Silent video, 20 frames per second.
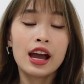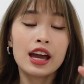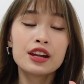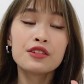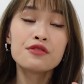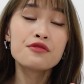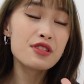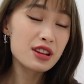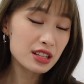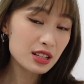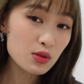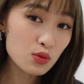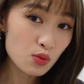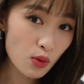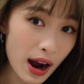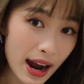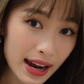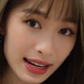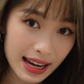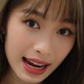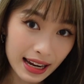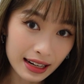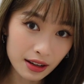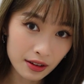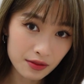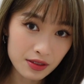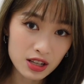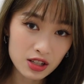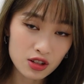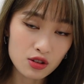And the reason why that I
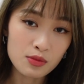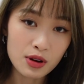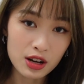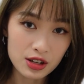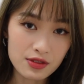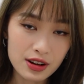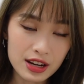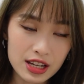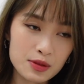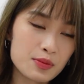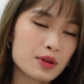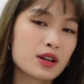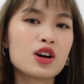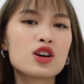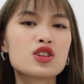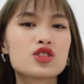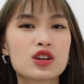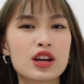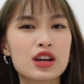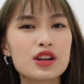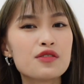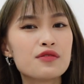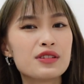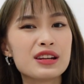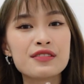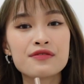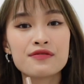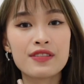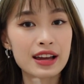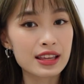love this so much, right, is because you cannot
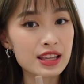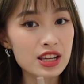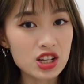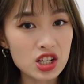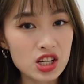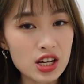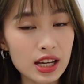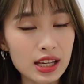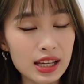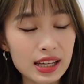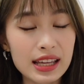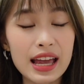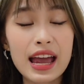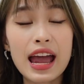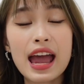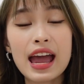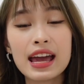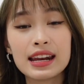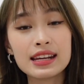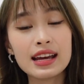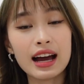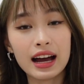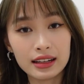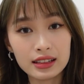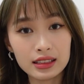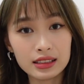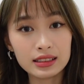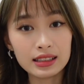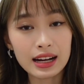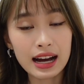really find this shade in any other